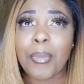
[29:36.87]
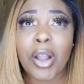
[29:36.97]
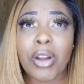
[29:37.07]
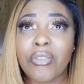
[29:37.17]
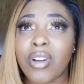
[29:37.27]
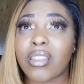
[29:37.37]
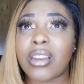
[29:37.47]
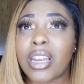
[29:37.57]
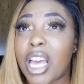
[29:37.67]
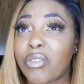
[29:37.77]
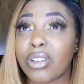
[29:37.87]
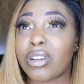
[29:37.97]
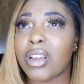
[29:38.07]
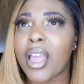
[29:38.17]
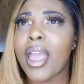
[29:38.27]
My grandfather
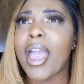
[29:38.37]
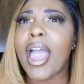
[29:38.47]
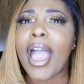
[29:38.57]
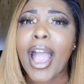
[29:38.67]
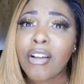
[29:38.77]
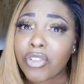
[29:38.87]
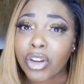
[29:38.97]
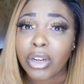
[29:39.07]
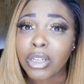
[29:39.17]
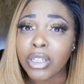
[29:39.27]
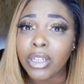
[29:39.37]
never, ever,